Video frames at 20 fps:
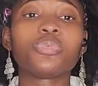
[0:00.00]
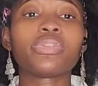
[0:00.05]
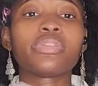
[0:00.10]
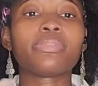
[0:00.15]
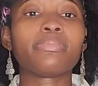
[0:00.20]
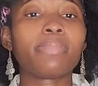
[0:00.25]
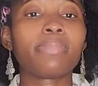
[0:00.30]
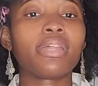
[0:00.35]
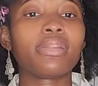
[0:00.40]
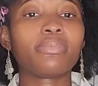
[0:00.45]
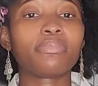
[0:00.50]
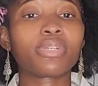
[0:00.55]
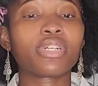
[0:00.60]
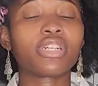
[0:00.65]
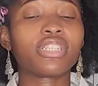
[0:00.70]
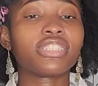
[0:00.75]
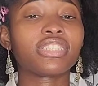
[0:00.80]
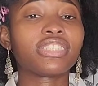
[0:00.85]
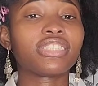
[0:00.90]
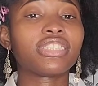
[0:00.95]
with men
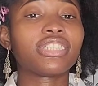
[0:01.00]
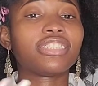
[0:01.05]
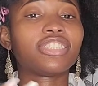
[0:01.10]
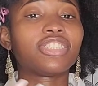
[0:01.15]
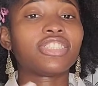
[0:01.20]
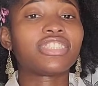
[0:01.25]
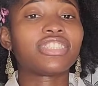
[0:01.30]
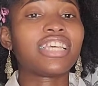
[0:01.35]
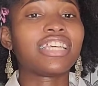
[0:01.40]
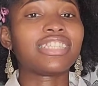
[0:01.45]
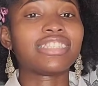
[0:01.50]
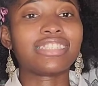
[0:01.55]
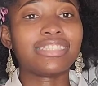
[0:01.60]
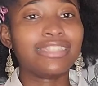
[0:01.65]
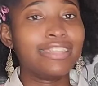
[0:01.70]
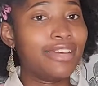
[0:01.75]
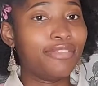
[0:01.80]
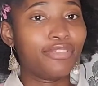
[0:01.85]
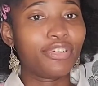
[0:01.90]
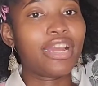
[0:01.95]
because it just has
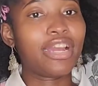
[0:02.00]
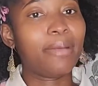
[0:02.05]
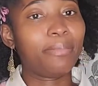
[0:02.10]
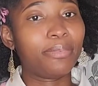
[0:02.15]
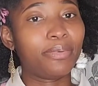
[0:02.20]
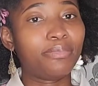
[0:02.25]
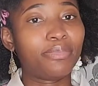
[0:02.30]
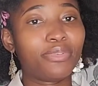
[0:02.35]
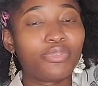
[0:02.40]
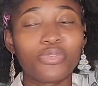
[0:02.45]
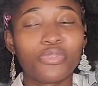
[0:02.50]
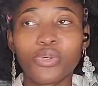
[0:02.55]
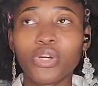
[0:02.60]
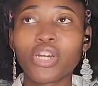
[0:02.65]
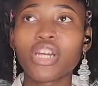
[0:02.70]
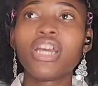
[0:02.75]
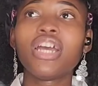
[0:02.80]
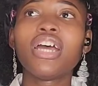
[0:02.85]
never happened before.